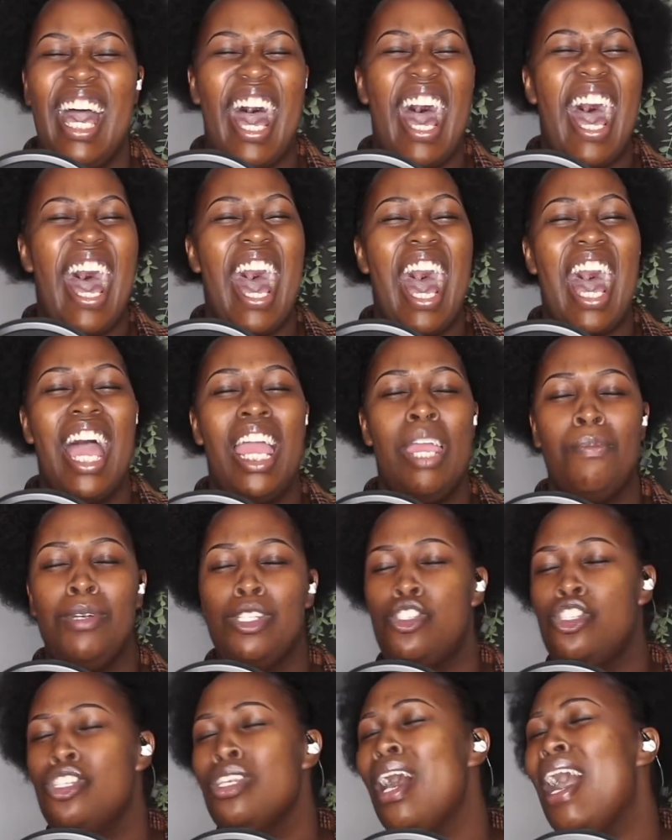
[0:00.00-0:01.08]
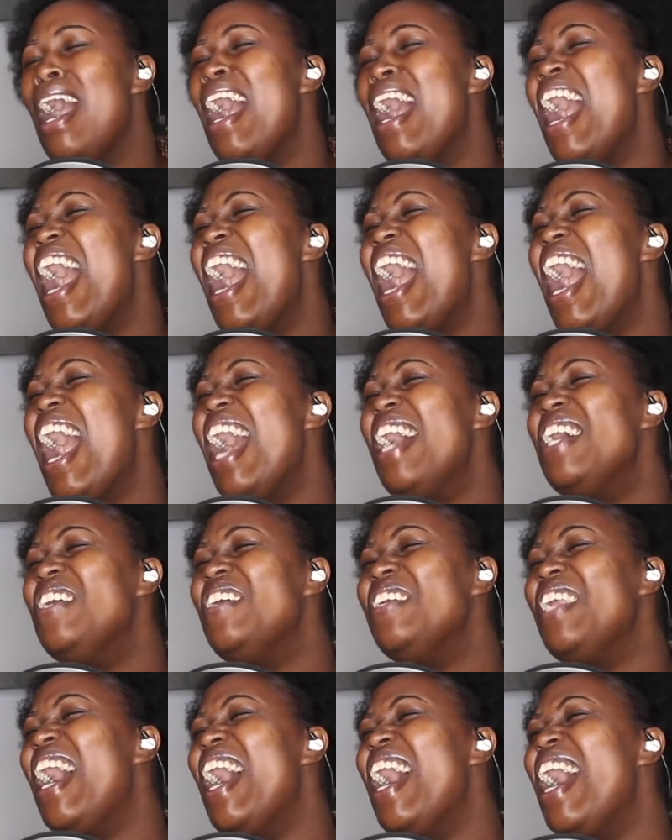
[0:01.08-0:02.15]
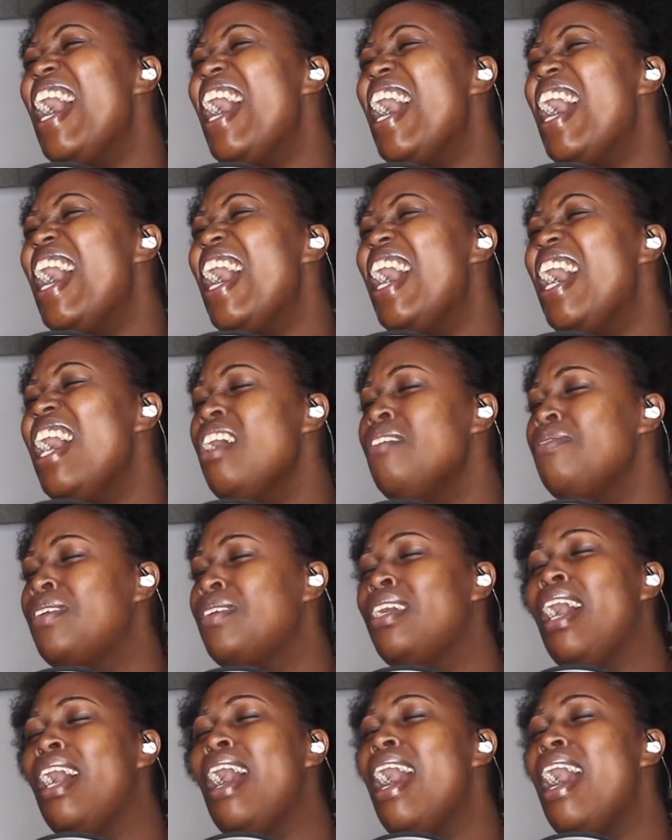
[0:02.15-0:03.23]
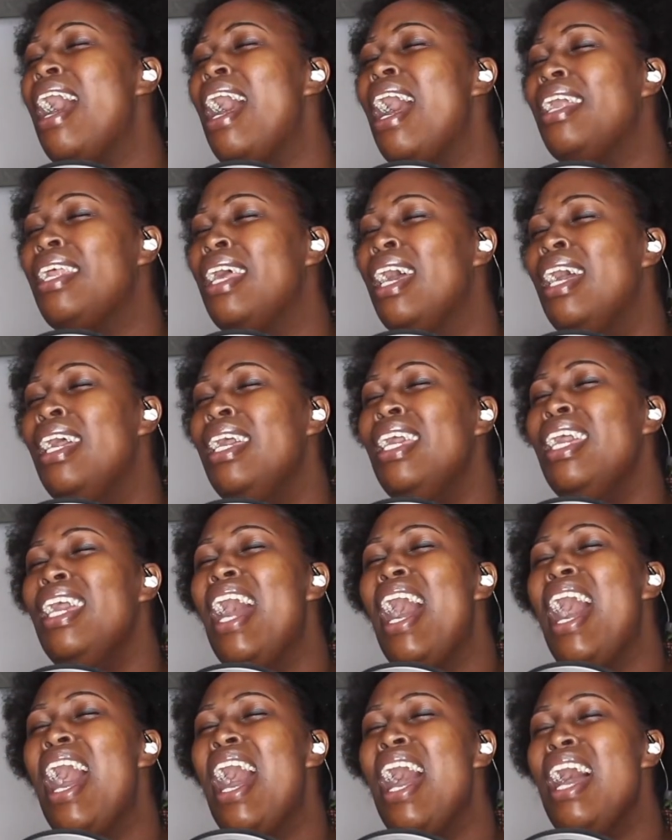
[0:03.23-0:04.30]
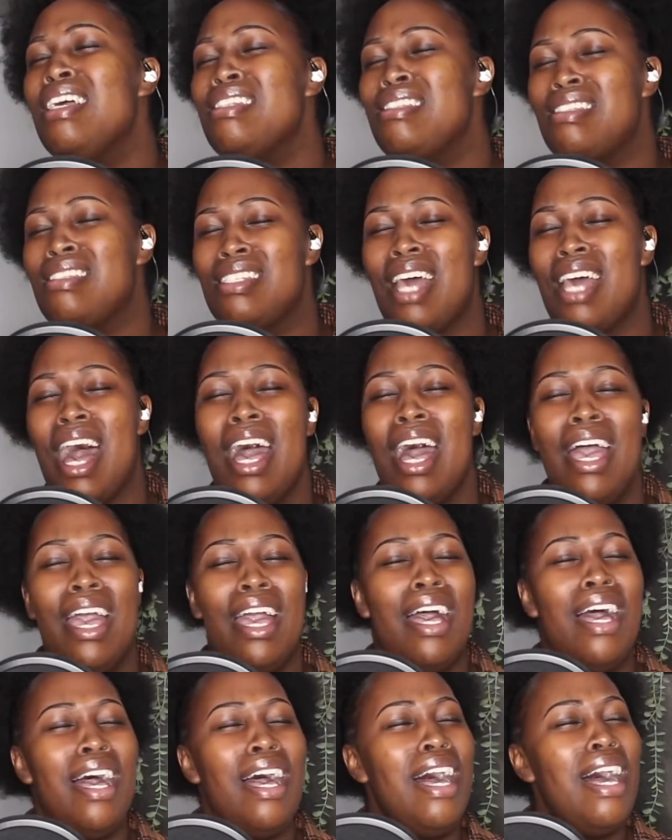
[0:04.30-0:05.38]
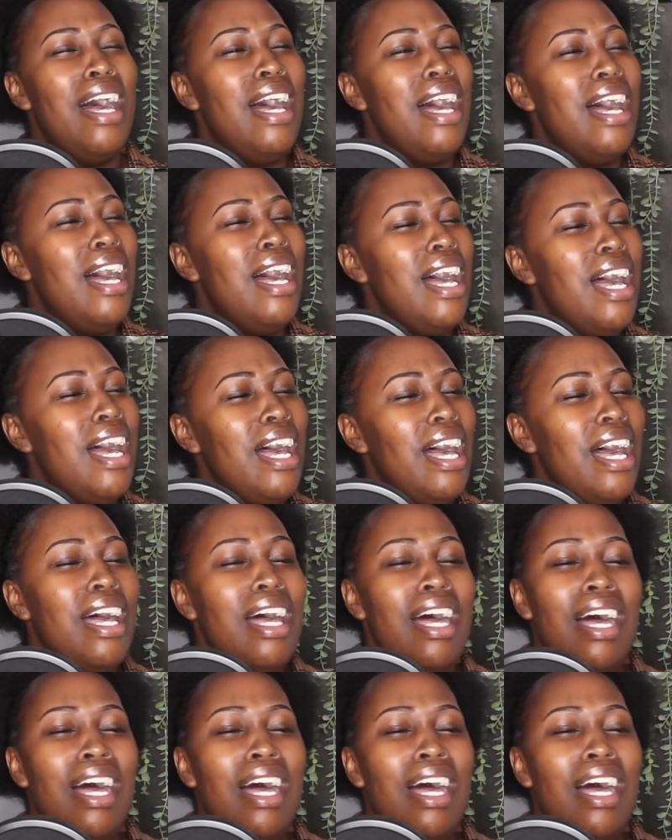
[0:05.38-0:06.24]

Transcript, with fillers: I'm a child of God. Yes, I am.